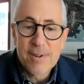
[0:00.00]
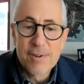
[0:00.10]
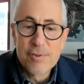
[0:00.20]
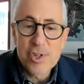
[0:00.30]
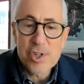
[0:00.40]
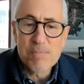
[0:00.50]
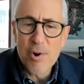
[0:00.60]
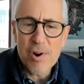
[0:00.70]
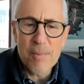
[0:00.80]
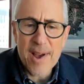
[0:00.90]

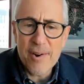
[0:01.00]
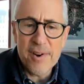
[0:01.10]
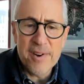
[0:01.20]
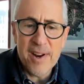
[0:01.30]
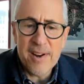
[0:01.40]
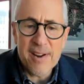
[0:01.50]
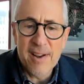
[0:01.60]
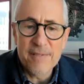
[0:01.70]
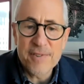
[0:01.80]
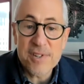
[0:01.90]
spoke about it in any
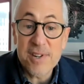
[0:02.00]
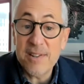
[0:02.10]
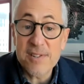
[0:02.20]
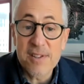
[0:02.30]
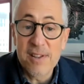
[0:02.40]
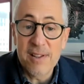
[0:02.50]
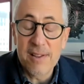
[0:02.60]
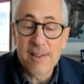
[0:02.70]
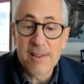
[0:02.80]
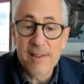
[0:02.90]
kind of sense
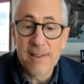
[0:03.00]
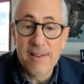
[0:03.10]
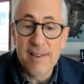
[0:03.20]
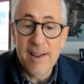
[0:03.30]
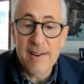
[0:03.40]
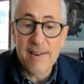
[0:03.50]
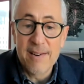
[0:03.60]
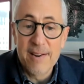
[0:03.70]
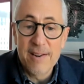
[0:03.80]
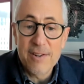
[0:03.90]
that
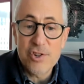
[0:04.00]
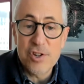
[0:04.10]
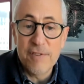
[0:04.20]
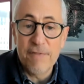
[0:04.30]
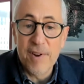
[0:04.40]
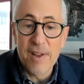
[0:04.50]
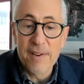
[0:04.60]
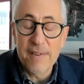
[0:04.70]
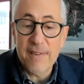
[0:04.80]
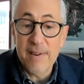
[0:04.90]
she
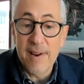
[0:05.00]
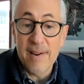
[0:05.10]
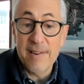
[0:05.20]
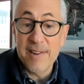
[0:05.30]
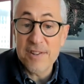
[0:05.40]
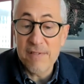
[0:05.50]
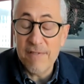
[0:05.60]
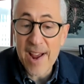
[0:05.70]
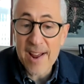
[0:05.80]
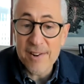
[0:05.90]
felt
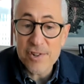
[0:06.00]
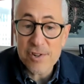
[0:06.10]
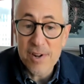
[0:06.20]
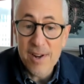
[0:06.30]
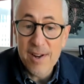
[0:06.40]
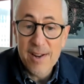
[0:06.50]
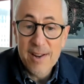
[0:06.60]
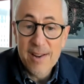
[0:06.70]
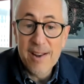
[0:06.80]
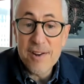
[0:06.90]
disadvantaged,
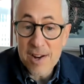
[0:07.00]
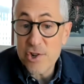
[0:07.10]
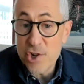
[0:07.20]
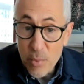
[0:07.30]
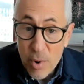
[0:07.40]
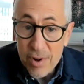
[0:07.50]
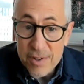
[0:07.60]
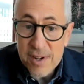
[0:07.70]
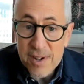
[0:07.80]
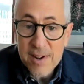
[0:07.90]
and yet she
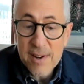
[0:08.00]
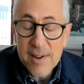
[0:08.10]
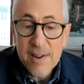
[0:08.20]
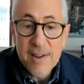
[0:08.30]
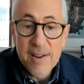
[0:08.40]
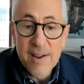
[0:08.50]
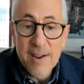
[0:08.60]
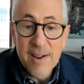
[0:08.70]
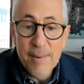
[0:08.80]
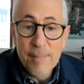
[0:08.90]
was.
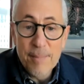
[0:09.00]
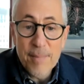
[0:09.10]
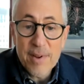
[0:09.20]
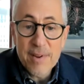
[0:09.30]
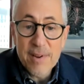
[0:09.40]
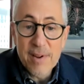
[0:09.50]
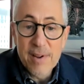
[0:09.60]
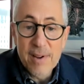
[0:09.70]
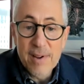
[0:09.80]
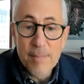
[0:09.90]

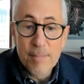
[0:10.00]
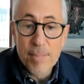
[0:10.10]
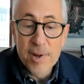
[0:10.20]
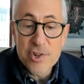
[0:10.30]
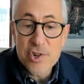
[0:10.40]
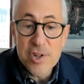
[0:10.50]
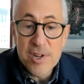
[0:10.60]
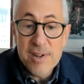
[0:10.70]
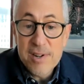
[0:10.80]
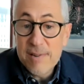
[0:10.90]
But
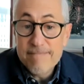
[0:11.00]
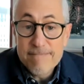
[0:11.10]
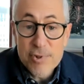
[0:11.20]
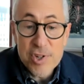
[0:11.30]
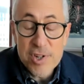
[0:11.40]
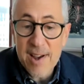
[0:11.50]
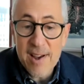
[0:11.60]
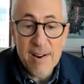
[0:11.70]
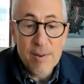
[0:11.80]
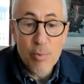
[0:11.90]
she
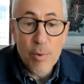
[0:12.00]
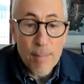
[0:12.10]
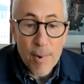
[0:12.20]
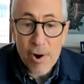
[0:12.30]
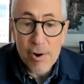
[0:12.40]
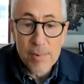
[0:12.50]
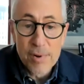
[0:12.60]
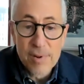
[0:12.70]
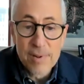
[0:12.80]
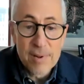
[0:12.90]
had a
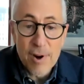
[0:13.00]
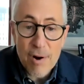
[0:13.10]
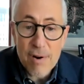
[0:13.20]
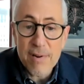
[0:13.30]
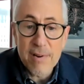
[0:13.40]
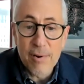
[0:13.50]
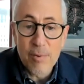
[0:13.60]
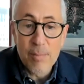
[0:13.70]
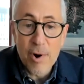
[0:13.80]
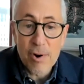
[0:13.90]
remarkable heart and a
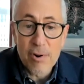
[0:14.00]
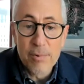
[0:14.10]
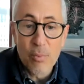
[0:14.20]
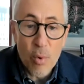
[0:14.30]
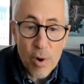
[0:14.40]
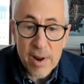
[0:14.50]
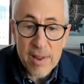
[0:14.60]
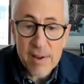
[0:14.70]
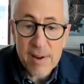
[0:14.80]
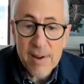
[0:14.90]
remarkable work
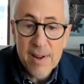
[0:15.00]
ethic,